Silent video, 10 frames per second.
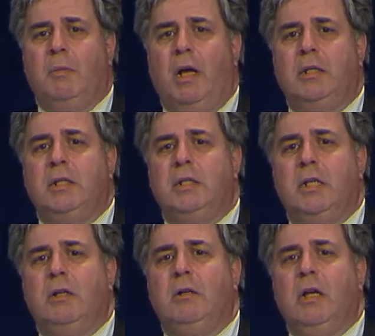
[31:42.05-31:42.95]
Lamondes
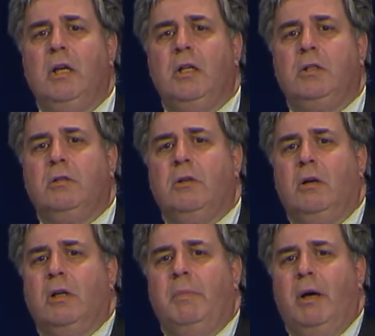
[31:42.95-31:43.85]
here to
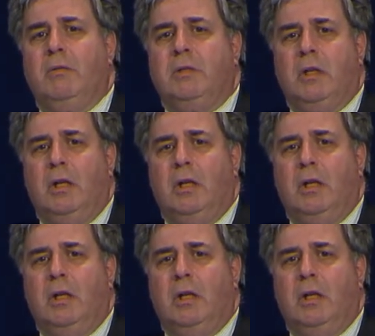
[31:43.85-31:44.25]
talk about